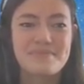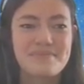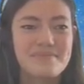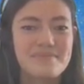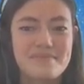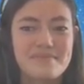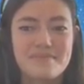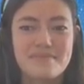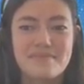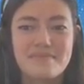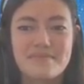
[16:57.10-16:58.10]

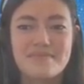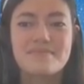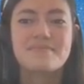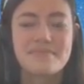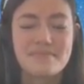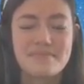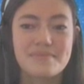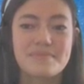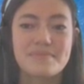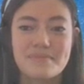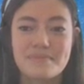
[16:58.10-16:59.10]

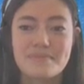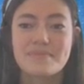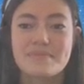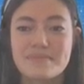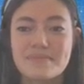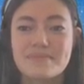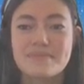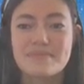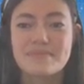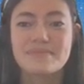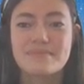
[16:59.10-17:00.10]

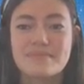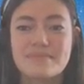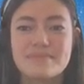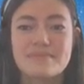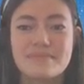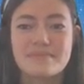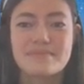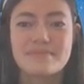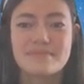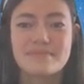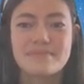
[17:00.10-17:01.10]

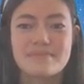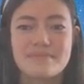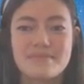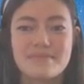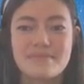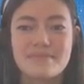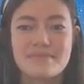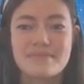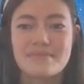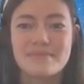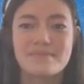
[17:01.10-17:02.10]

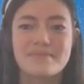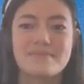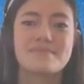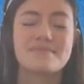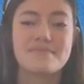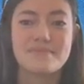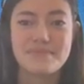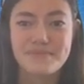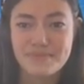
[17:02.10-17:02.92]
This person isn't speaking.